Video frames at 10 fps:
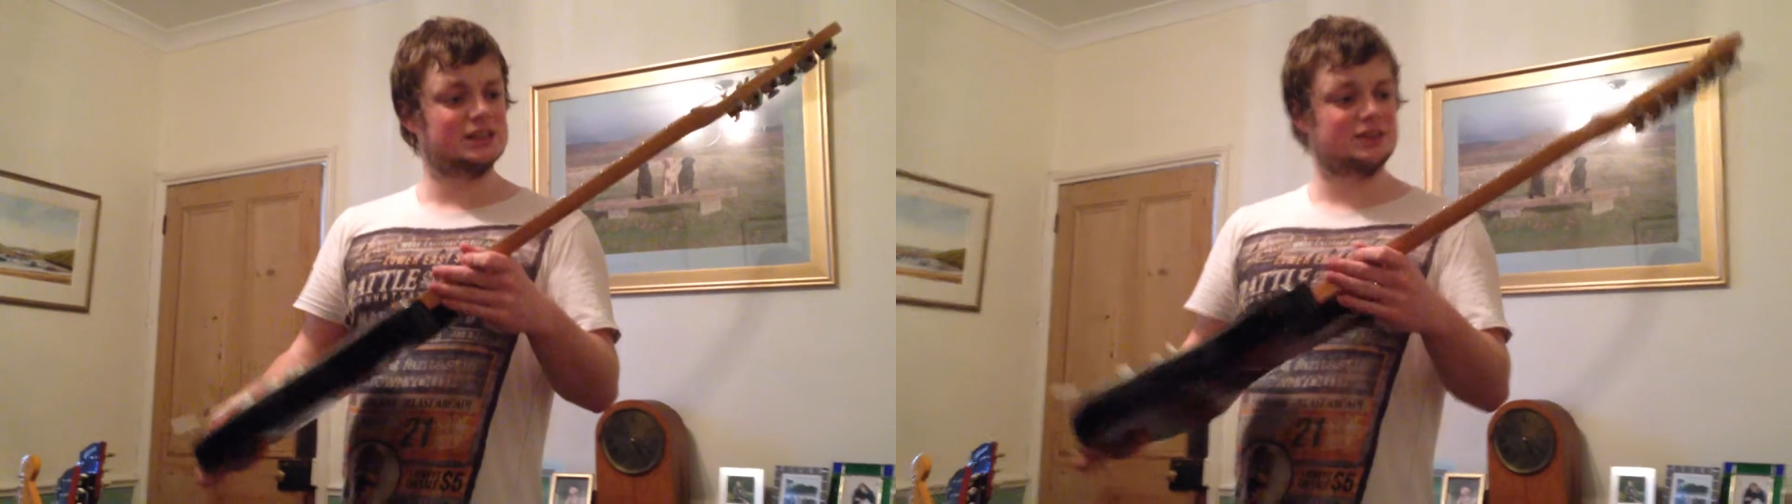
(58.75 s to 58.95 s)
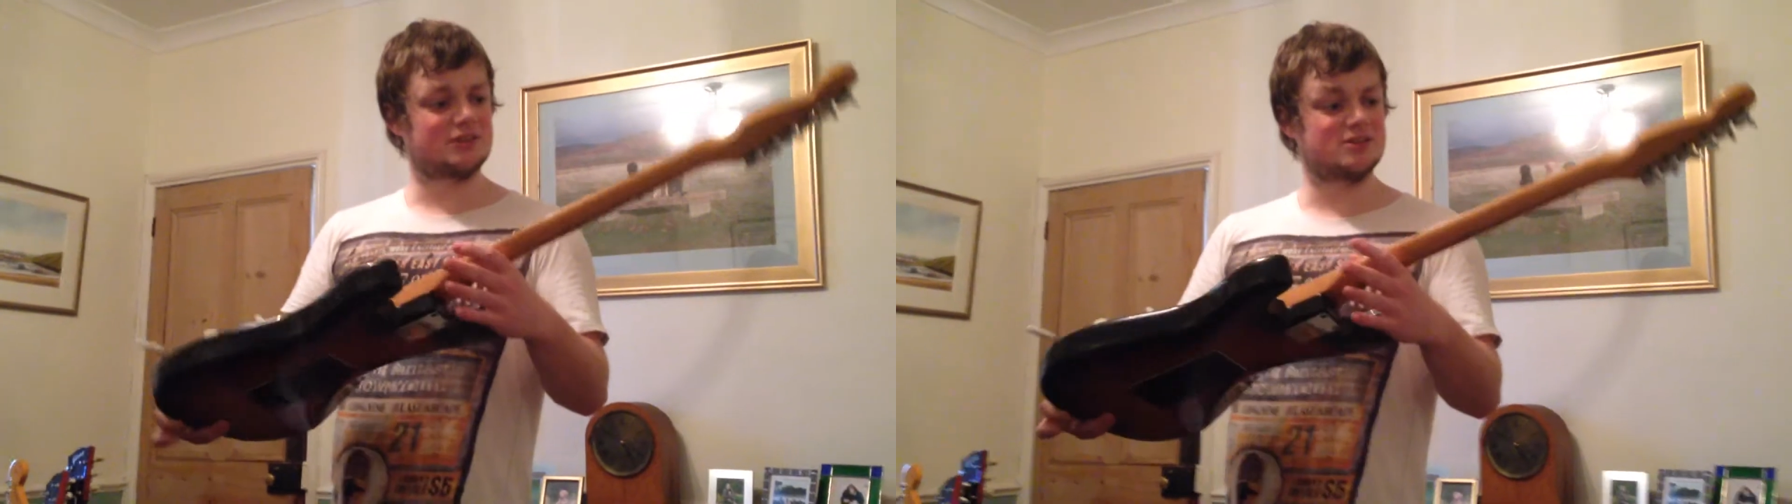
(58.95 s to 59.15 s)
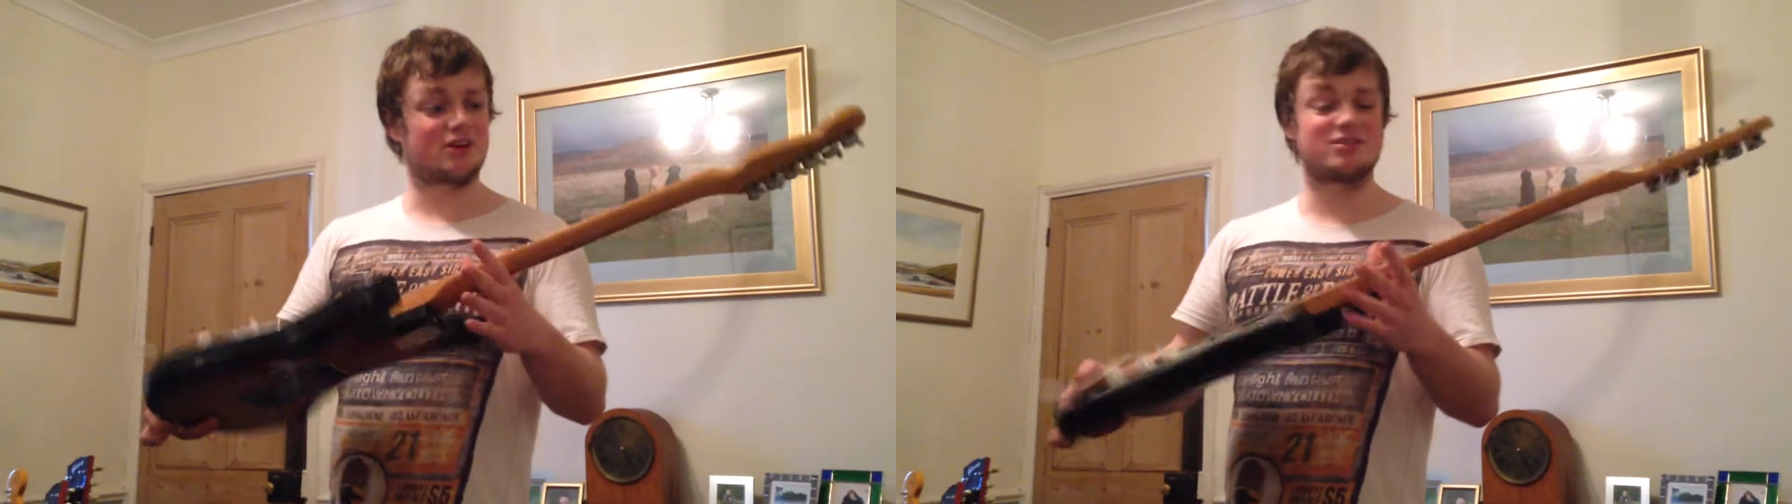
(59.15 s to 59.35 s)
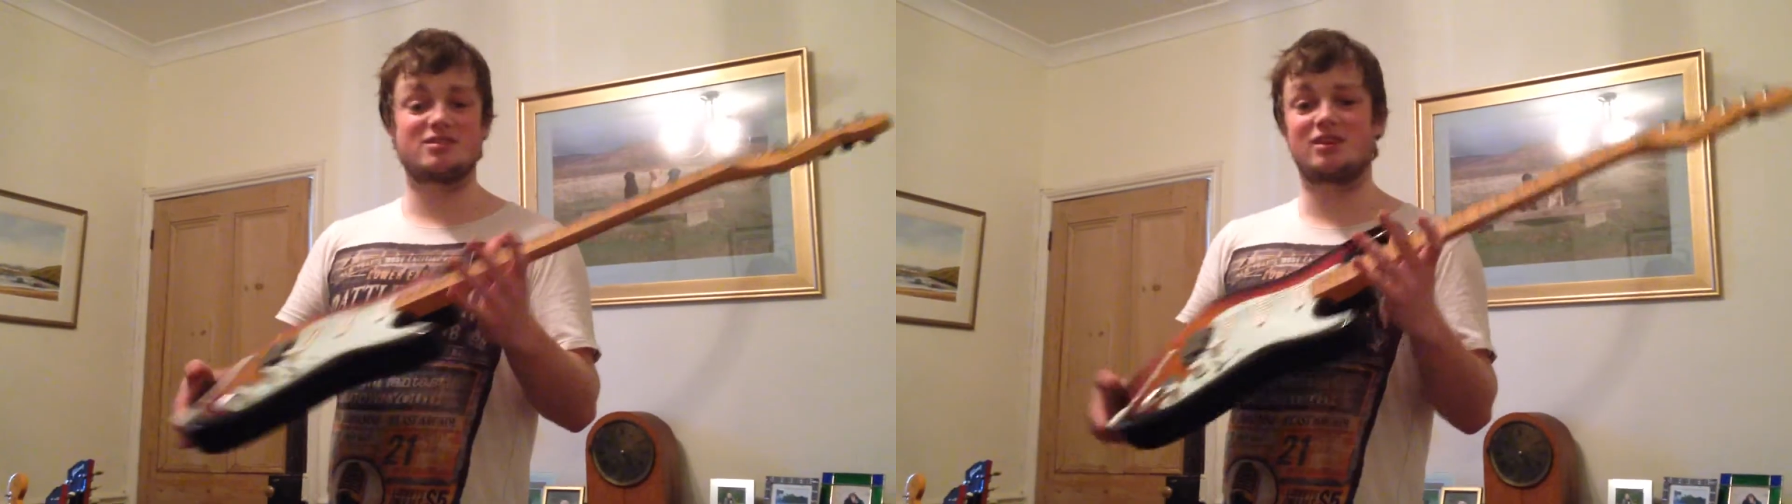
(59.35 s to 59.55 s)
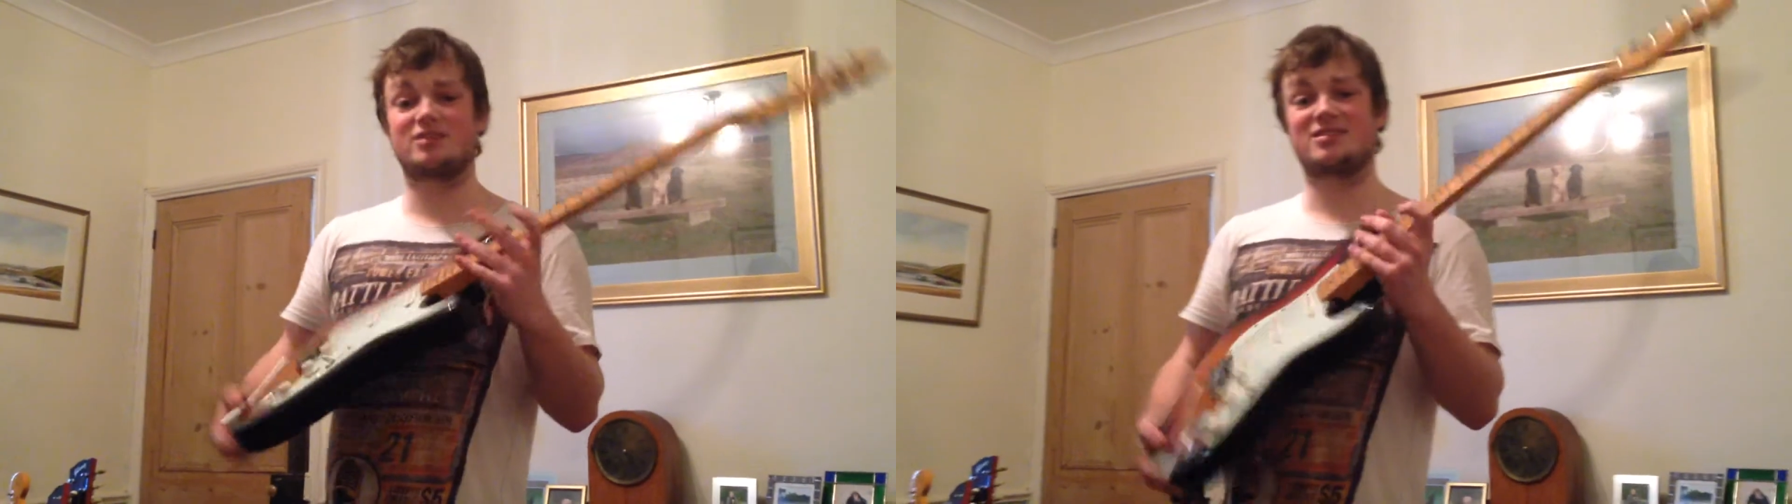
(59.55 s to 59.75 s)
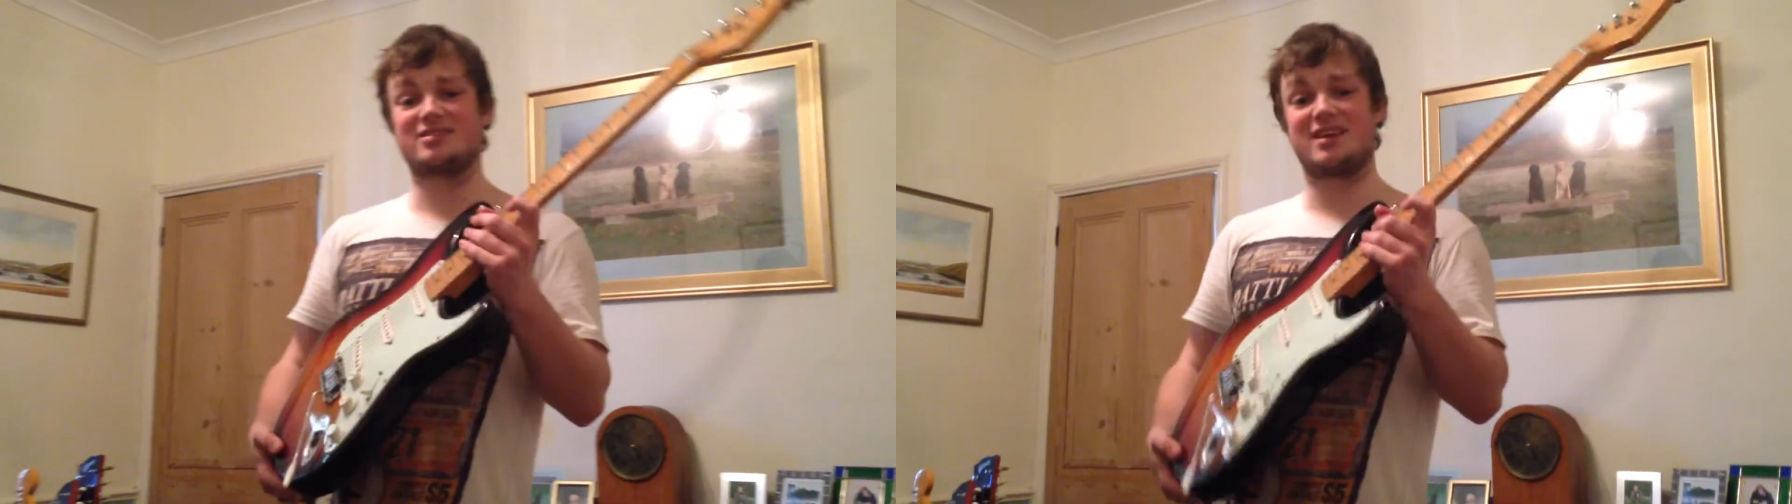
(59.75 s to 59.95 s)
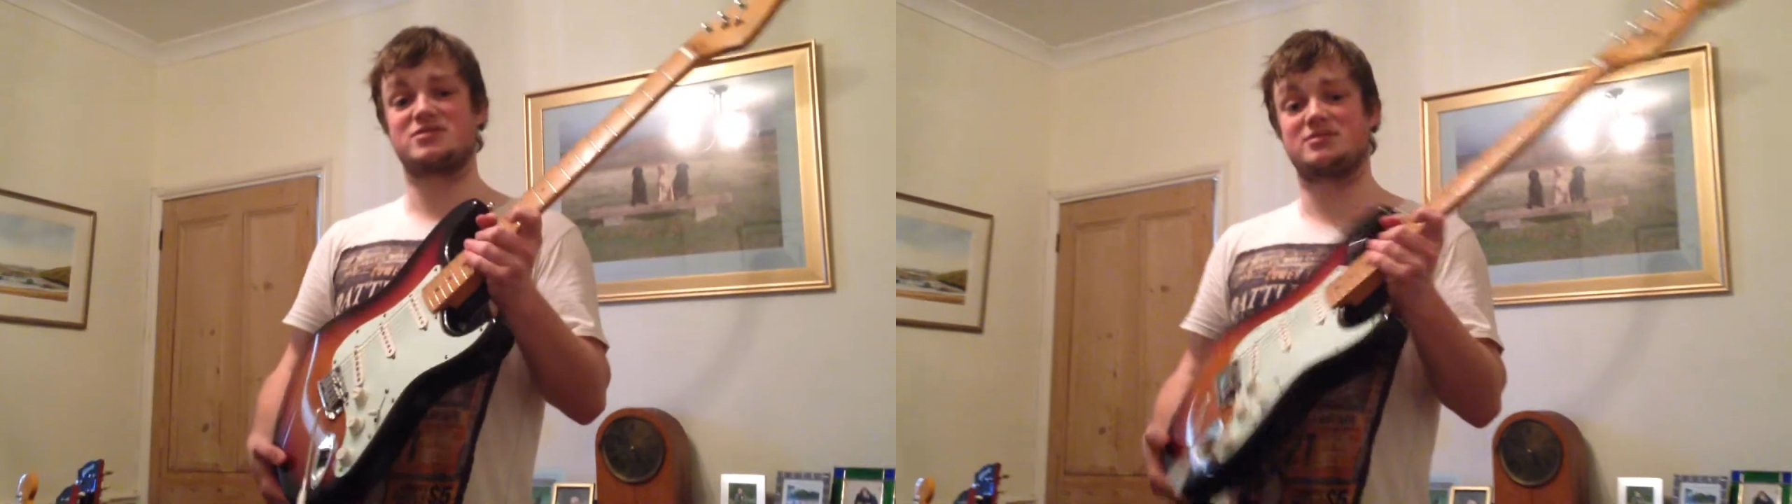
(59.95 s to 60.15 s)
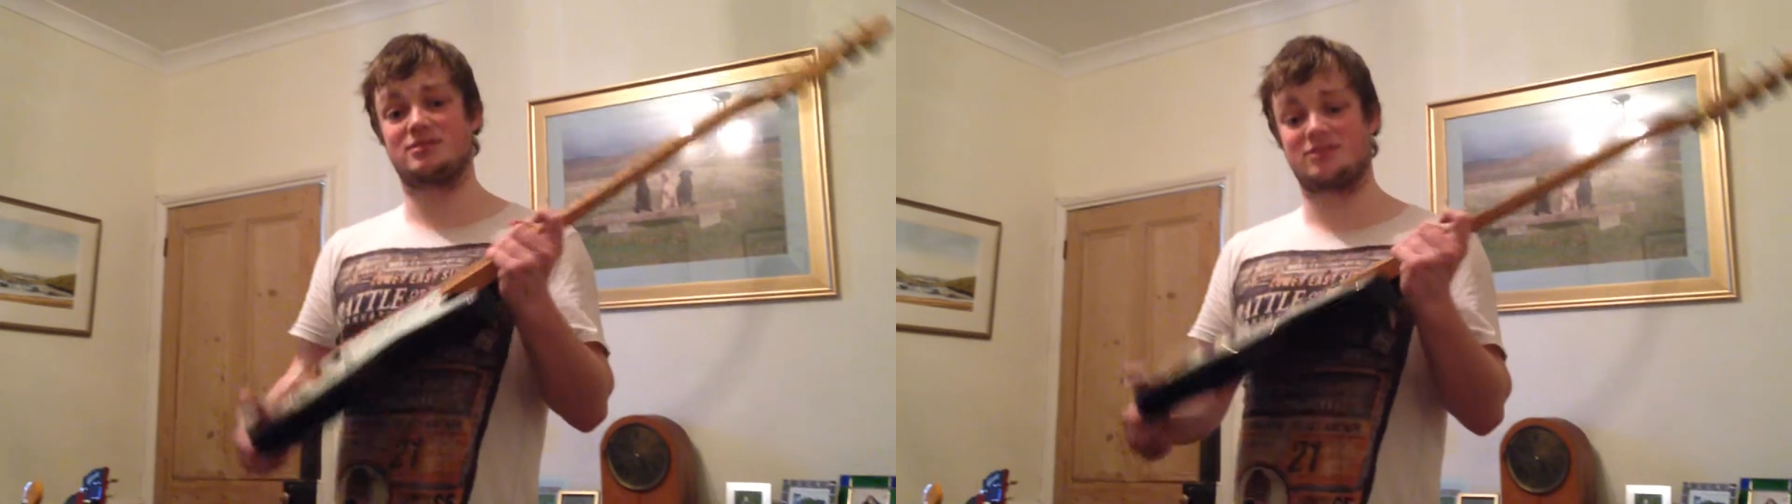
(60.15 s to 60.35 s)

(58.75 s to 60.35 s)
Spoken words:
It's a 1997